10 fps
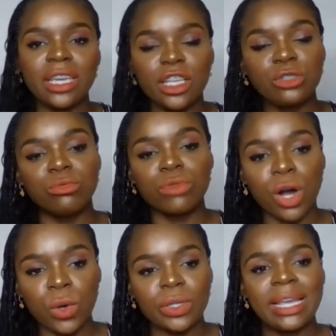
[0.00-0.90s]
each
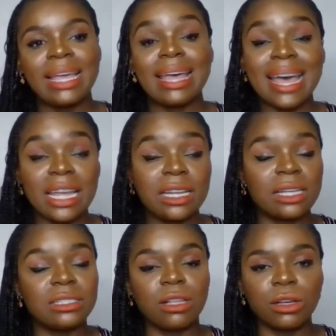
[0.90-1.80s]
round.
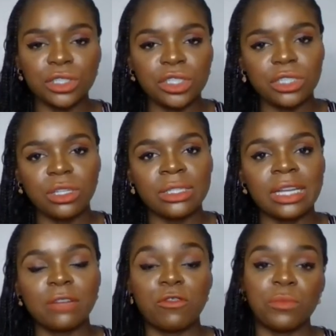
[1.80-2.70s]
And as long as she does
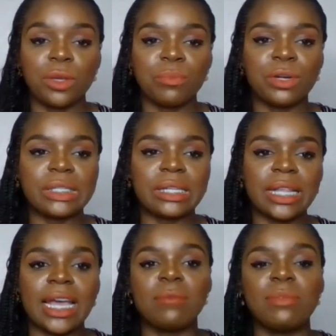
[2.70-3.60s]
that, for me
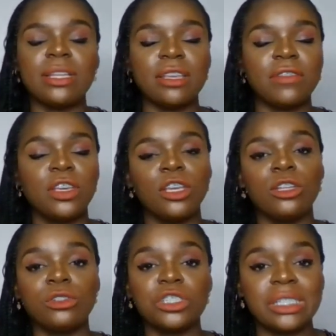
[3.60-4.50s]
personally, I believe,
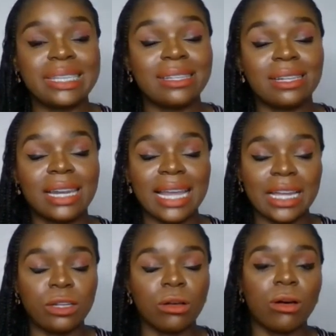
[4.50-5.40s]
she can
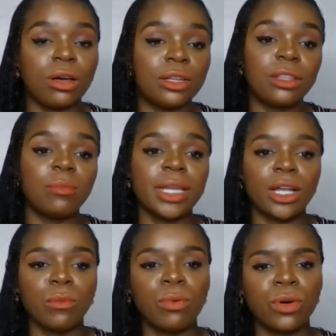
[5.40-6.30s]
land on the
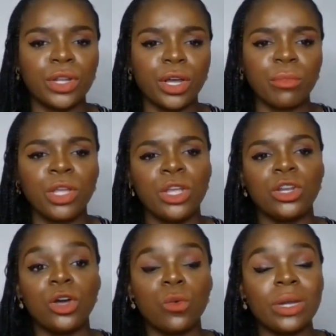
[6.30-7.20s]
medal podium.
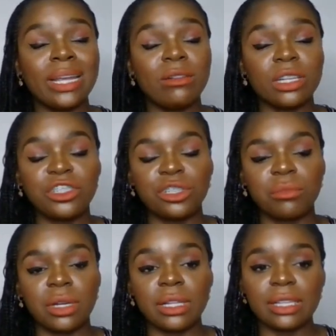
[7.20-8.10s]
Now, when I look at
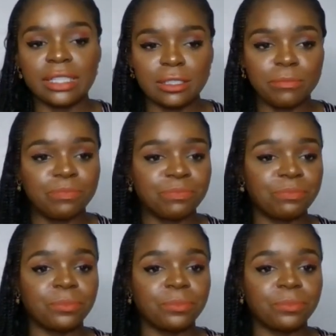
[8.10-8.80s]
Shamier Little,